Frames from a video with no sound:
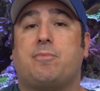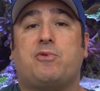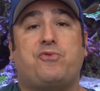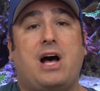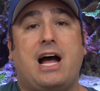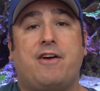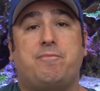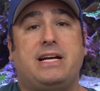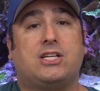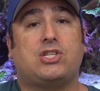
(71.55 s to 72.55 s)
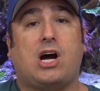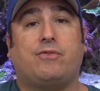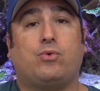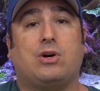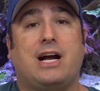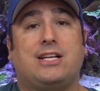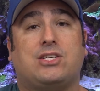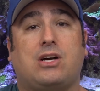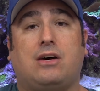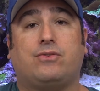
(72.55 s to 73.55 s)
number 5 being software and
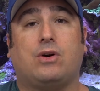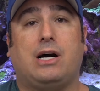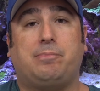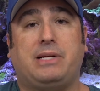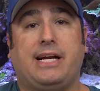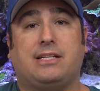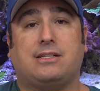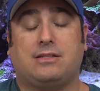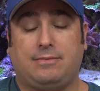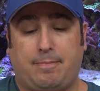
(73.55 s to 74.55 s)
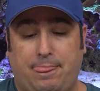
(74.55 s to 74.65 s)
software updates.